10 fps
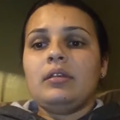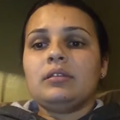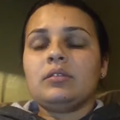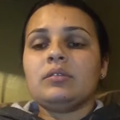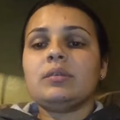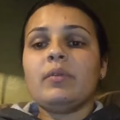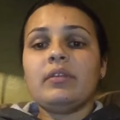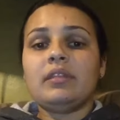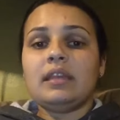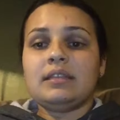So some of
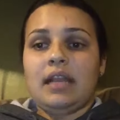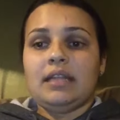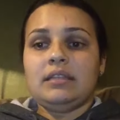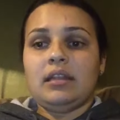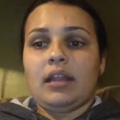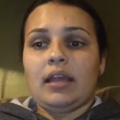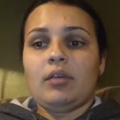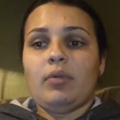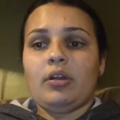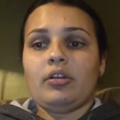the things that I did like
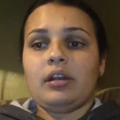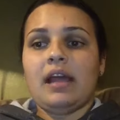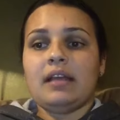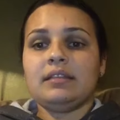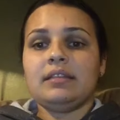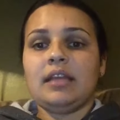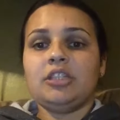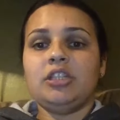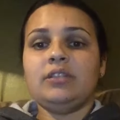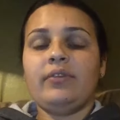about her class is that
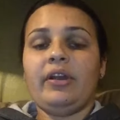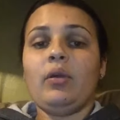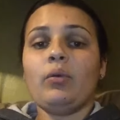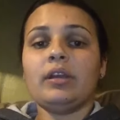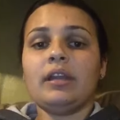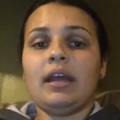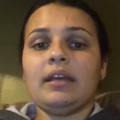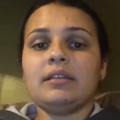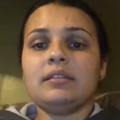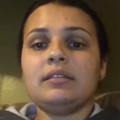she's very
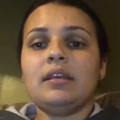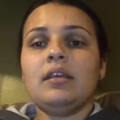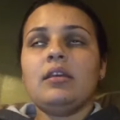organized.